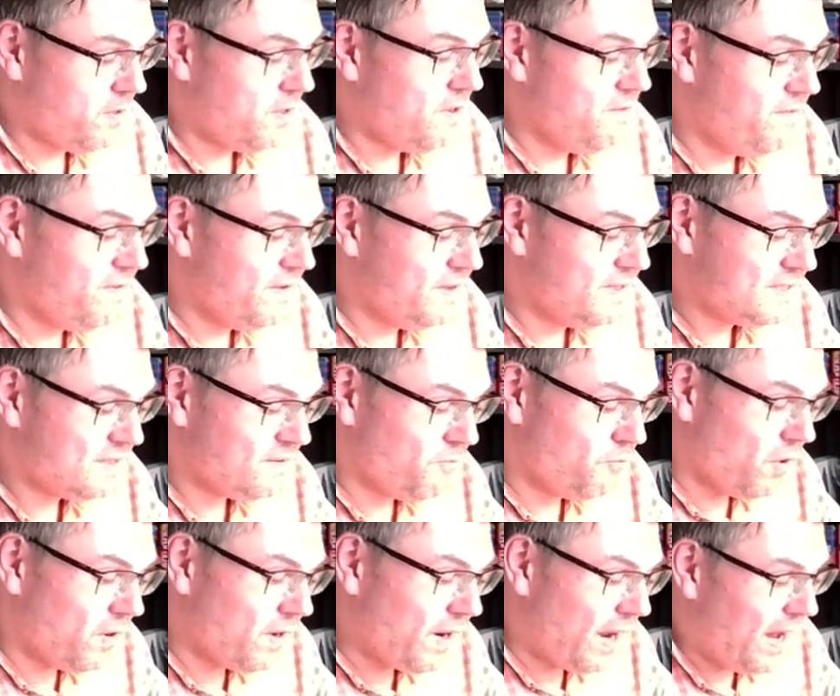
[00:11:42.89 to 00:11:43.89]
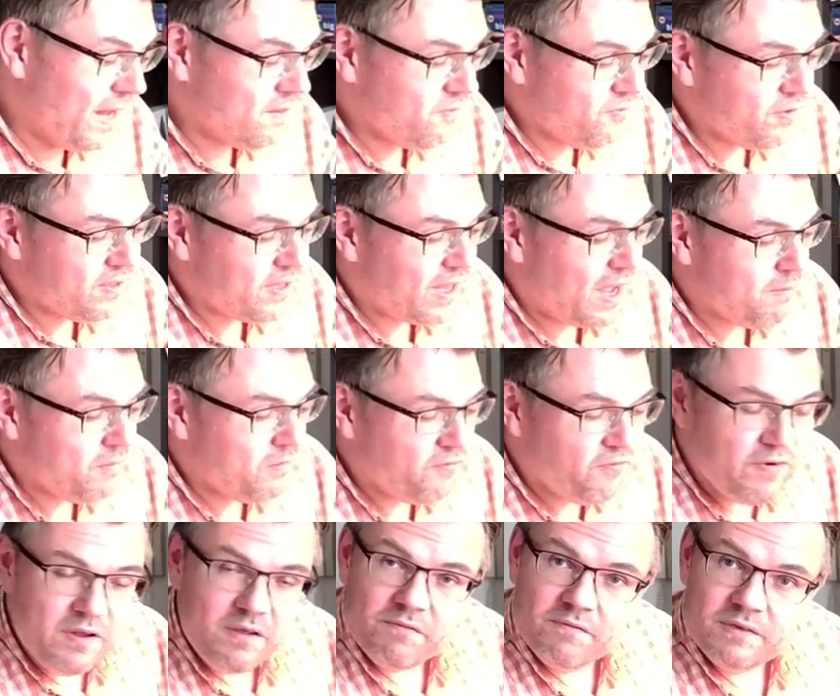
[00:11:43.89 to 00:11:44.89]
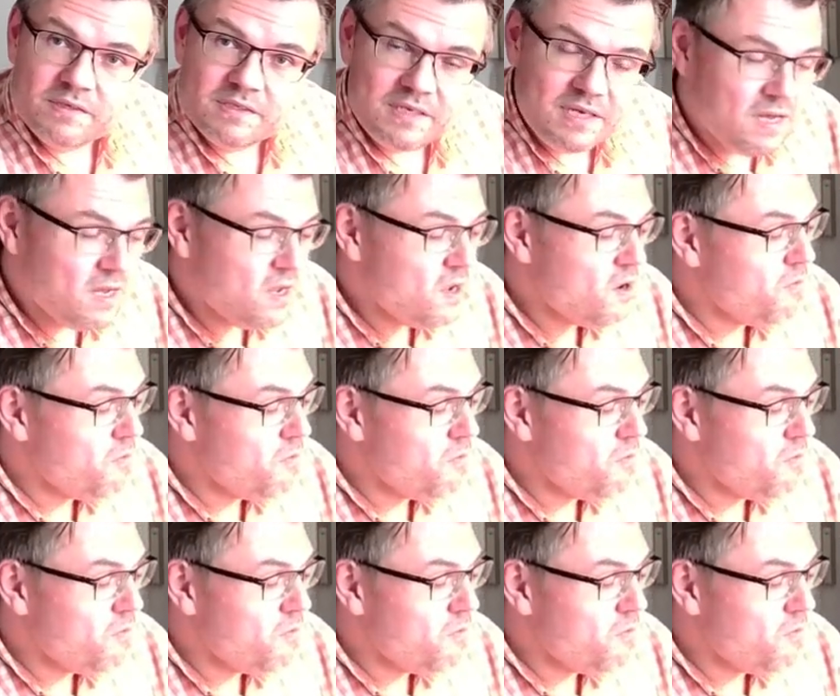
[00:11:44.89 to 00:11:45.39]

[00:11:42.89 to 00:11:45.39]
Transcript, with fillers: If it's 100 times frequency,